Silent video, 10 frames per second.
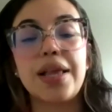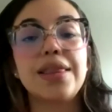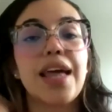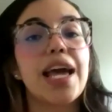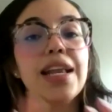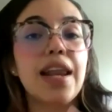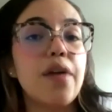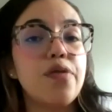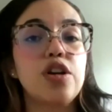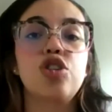but they
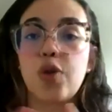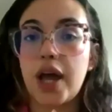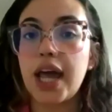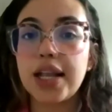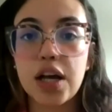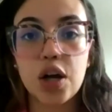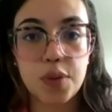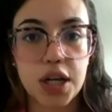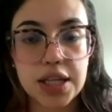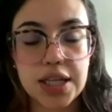never train the
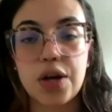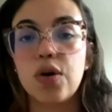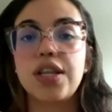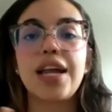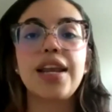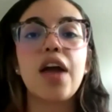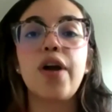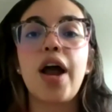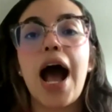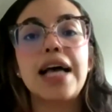community or they
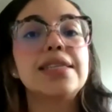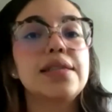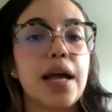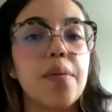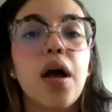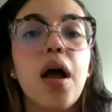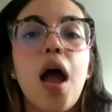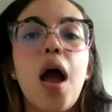never ask them